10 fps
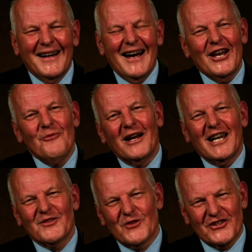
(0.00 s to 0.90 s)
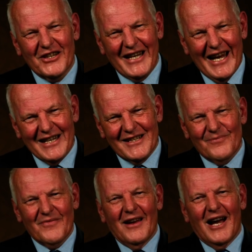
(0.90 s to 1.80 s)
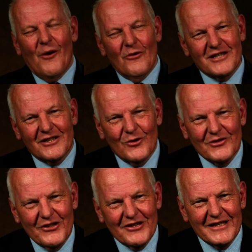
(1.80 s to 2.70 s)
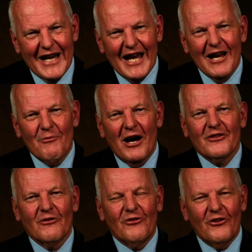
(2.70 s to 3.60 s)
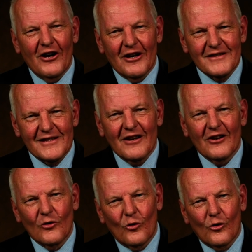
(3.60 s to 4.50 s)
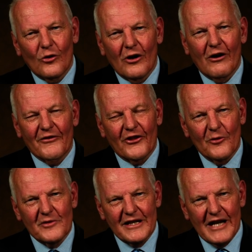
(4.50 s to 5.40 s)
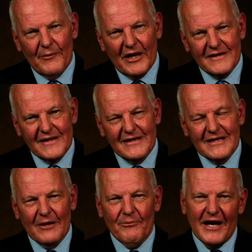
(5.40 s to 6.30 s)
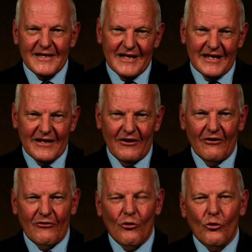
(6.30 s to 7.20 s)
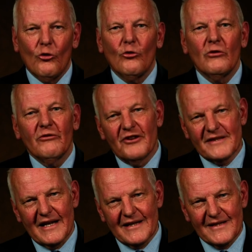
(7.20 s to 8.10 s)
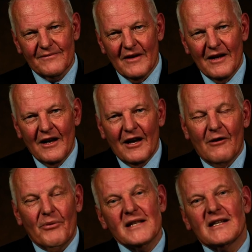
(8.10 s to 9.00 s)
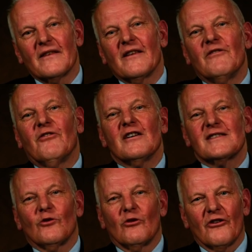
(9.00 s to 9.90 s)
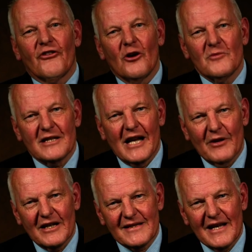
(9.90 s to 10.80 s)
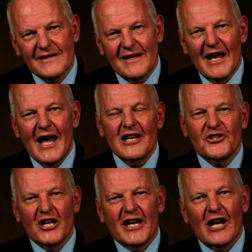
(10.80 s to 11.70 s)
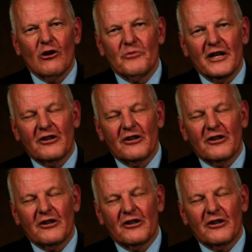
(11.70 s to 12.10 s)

Hello, my name is Richard Kent. I want to talk to you today about the first law of thermodynamics. This is the basic of all physics. Basically, the first law of thermodynamics says that energy cannot be